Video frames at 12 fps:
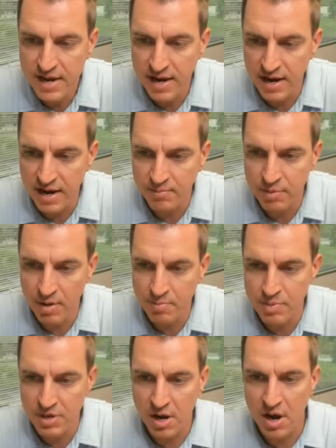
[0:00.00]

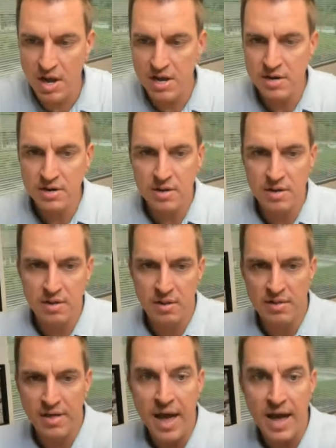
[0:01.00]
But beyond
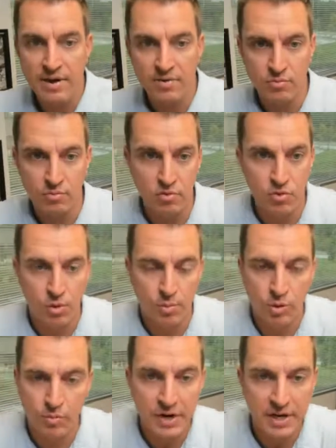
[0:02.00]
that
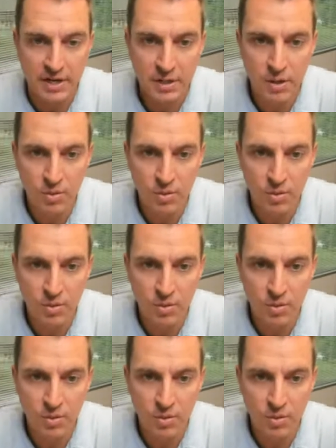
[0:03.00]
normal reading,